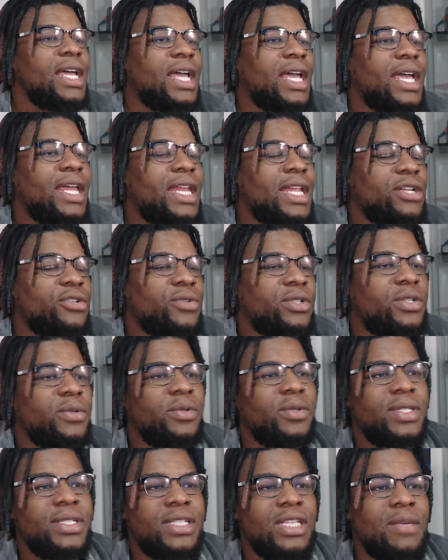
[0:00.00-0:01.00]
An Android
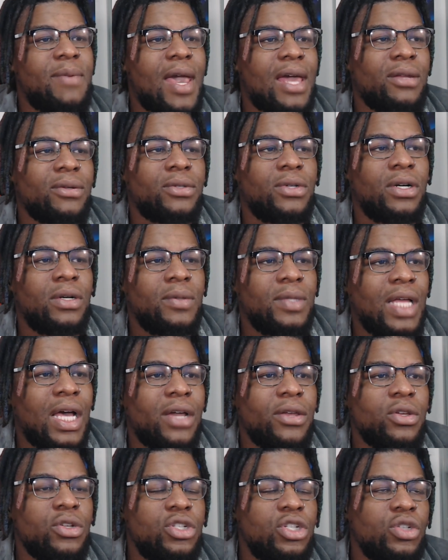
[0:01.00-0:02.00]
21 Z battle card will allow
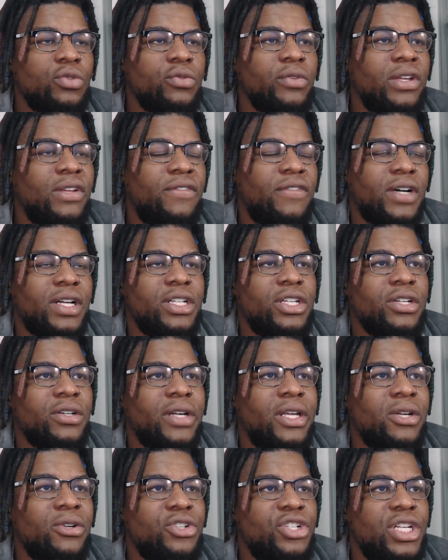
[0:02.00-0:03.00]
you to refund your
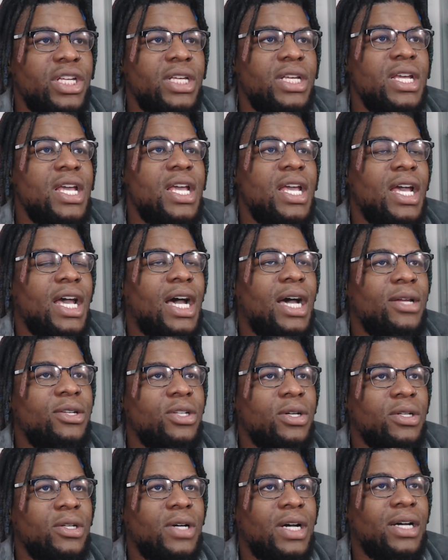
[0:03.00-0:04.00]
energy. I
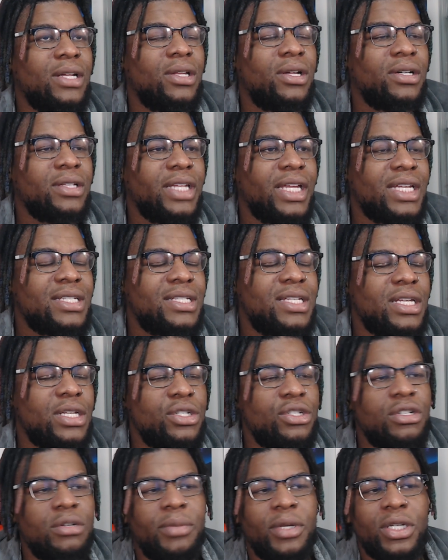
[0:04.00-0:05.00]
don't know how long they intend
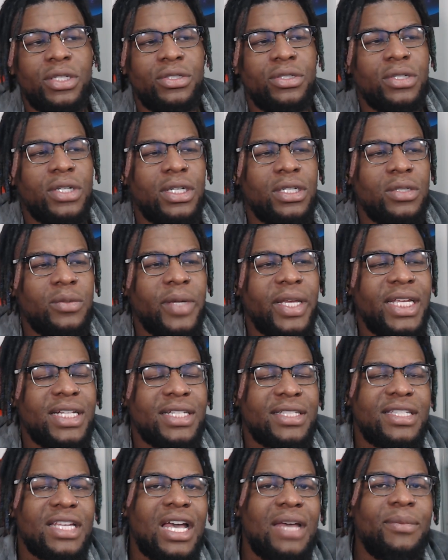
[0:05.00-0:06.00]
you to be on your
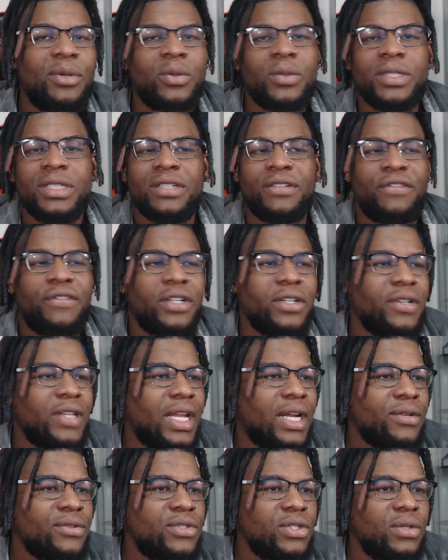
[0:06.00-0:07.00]
unawakened side, but we're going to figure that
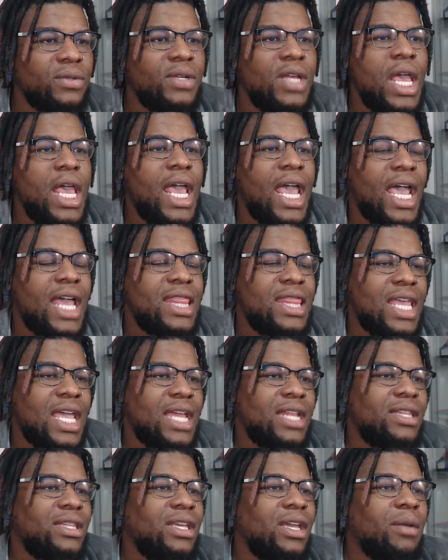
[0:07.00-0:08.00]
out soon. And
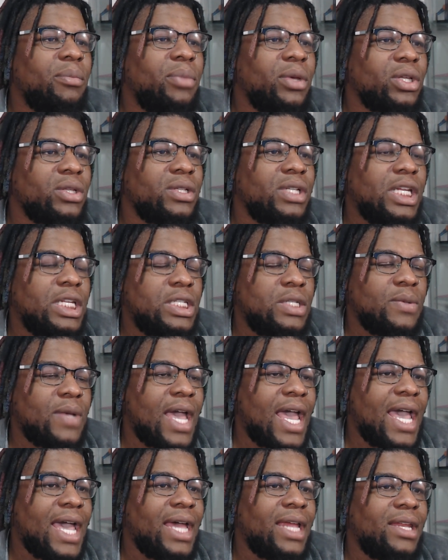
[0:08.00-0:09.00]
then the ability to
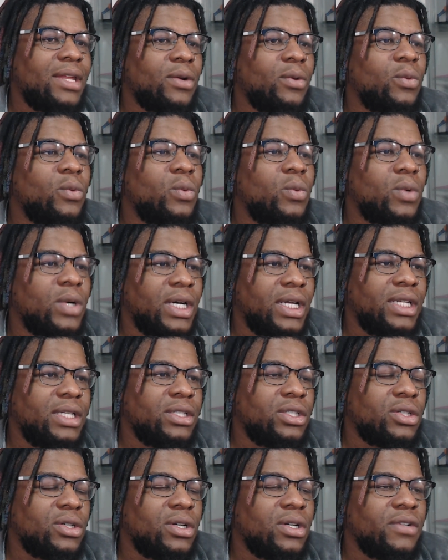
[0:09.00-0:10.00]
add one
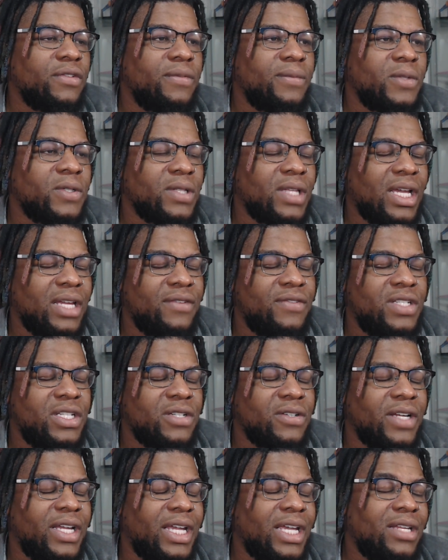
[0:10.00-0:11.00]
card from your life to
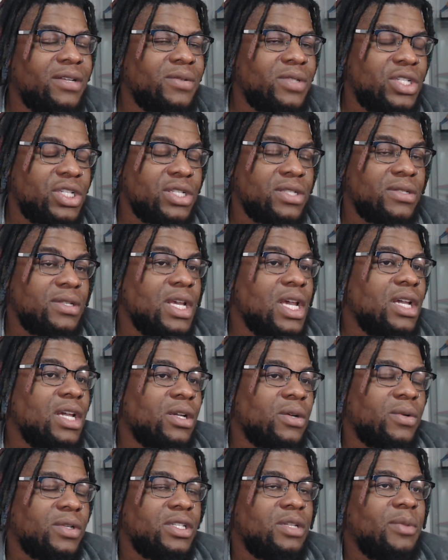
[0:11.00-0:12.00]
your hand, which is
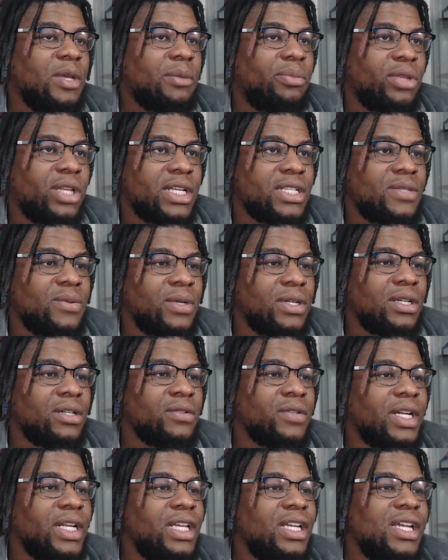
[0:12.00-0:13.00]
going to be a +1
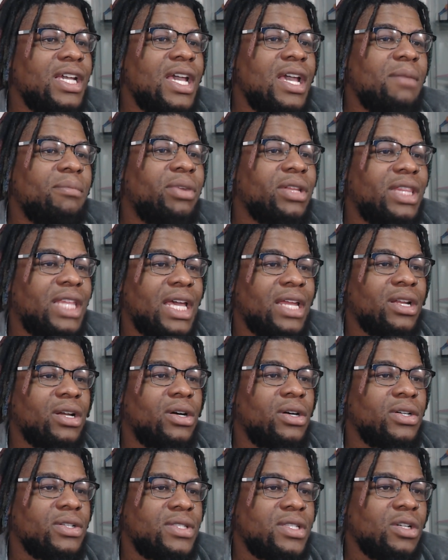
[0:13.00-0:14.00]
already, but then
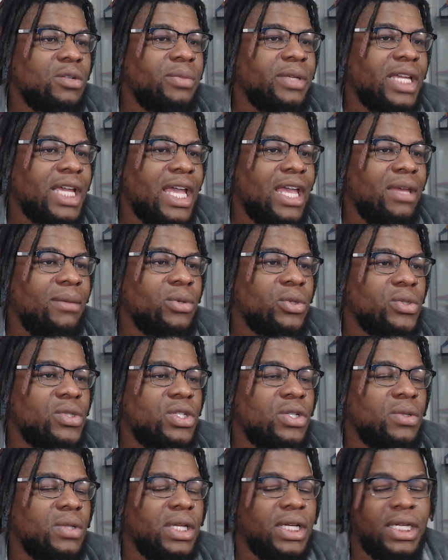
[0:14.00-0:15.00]
also be able
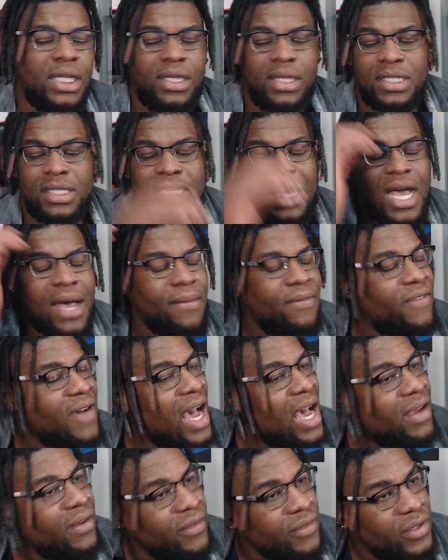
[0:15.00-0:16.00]
to look at the top
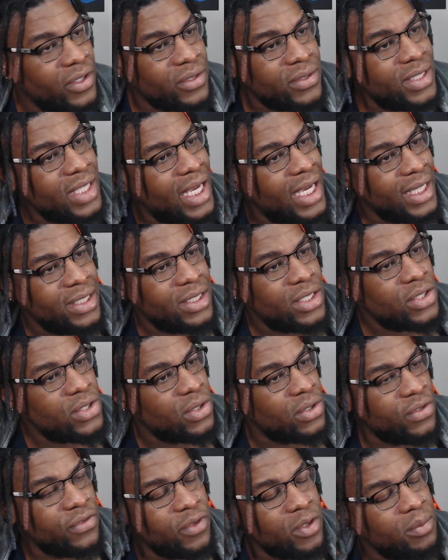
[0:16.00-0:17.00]
5 of your deck to
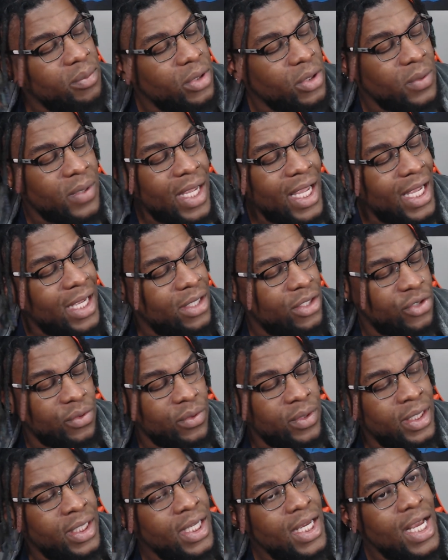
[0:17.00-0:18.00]
search for a blue
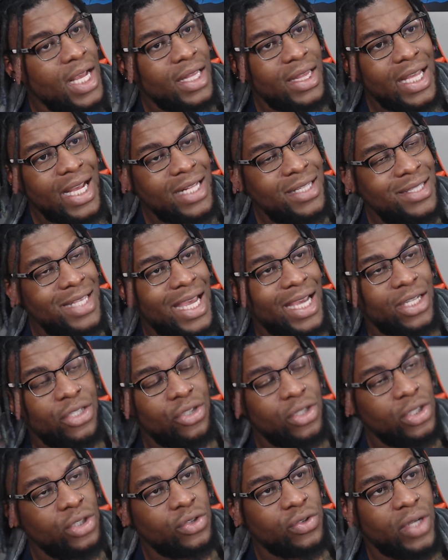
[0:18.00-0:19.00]
Android. That's
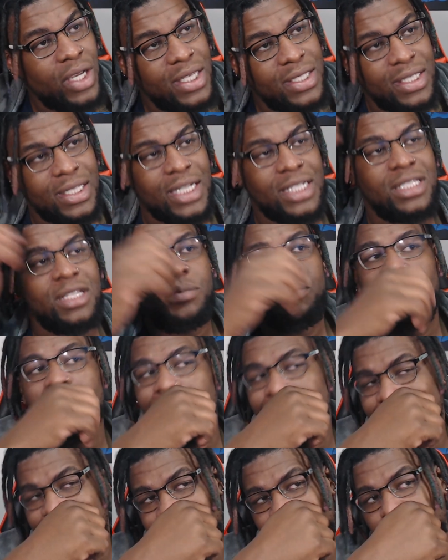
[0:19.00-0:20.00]
actually crazy. That's a
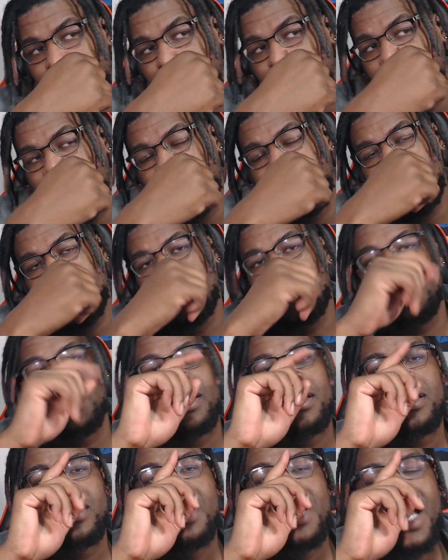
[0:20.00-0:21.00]
+2 off this
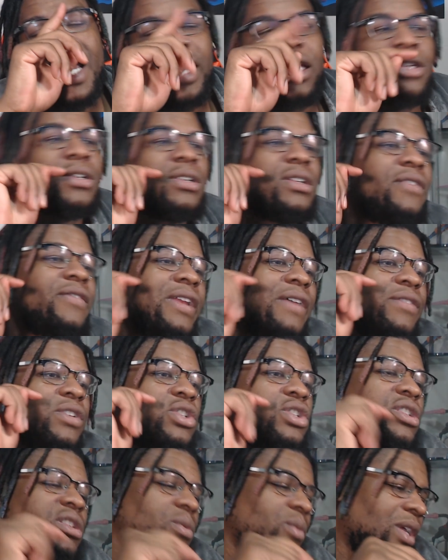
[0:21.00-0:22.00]
leader, and you don't even have to
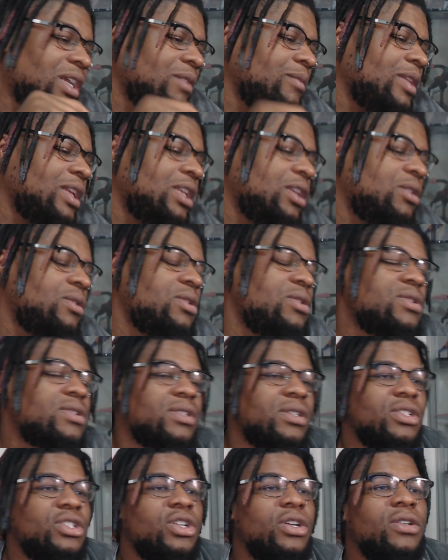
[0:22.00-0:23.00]
swing, meaning you can use it
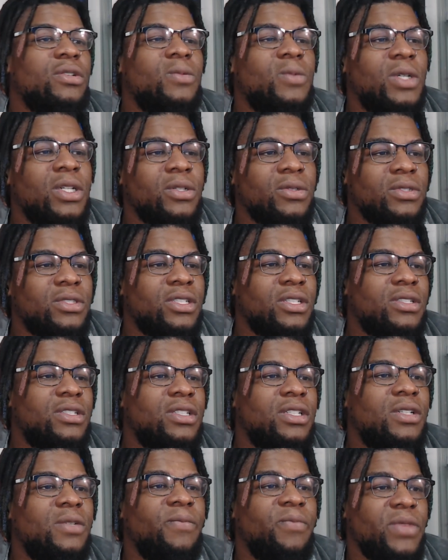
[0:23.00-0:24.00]
on turn 1 or turn
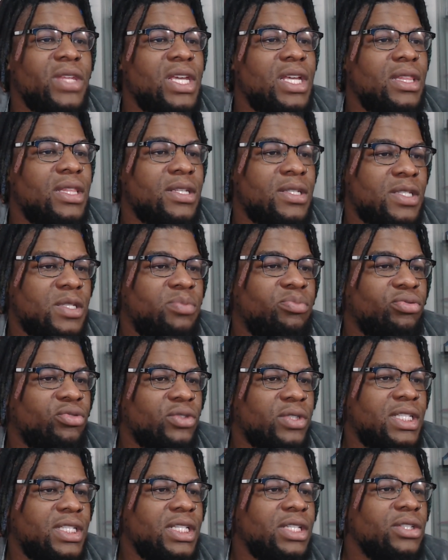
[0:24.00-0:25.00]
2. This is
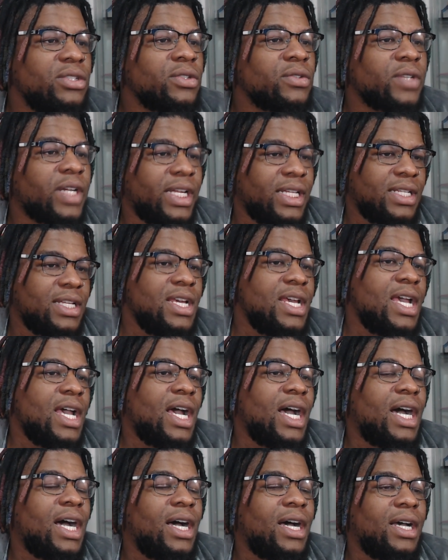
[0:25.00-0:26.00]
pretty great.
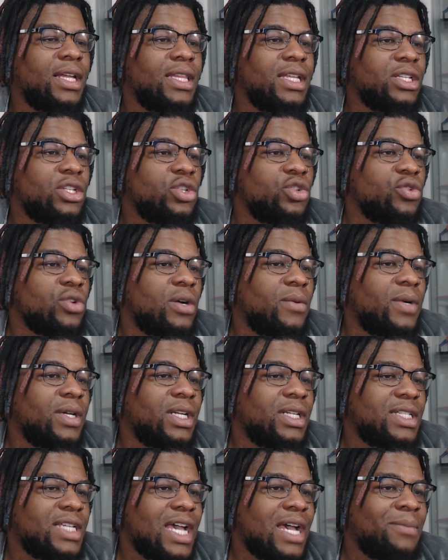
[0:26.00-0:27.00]
Then to draw one,
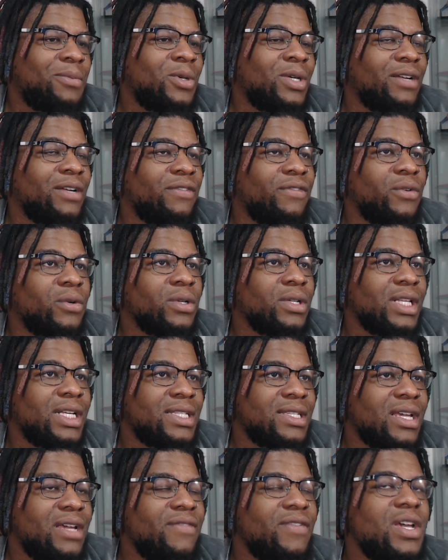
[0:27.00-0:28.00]
untap one at 4 or
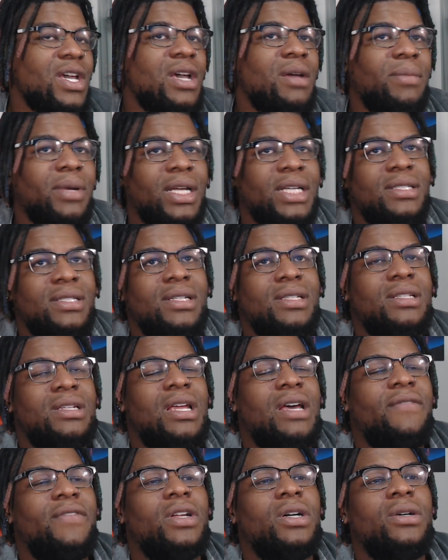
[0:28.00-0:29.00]
less life. Because it doesn't
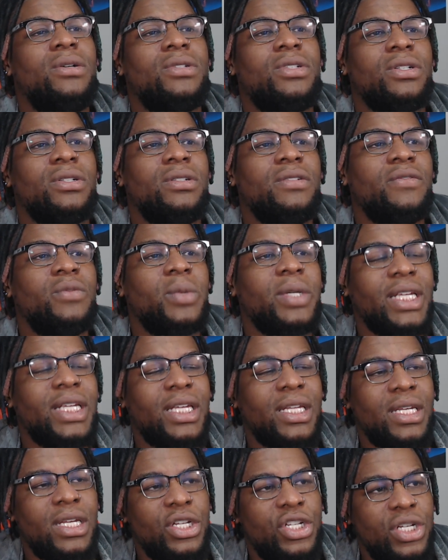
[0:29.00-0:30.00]
have an alternative win
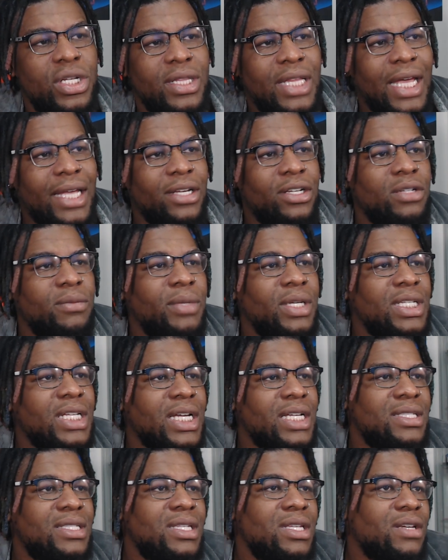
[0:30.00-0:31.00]
condition, that could be
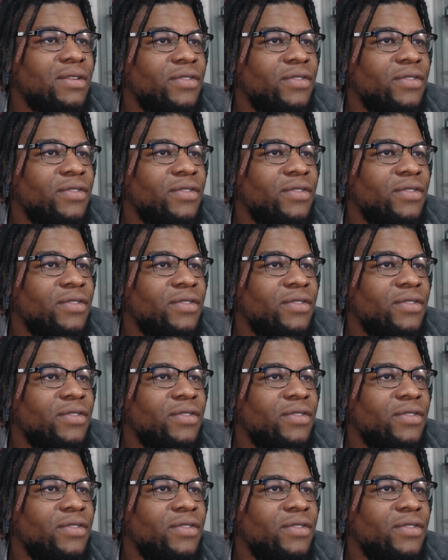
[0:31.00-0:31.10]
dicey.